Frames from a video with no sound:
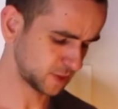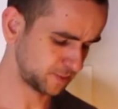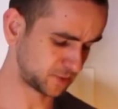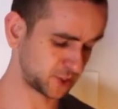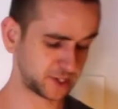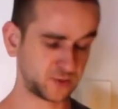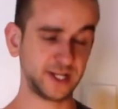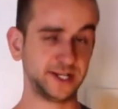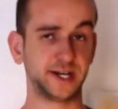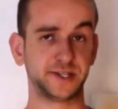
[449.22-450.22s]
what that
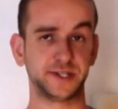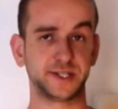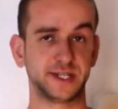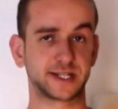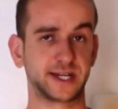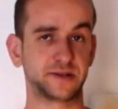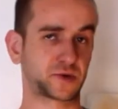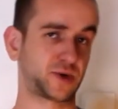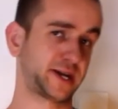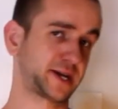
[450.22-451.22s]
really does is it can
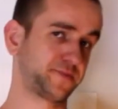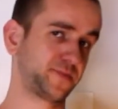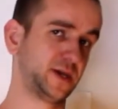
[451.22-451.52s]
crack,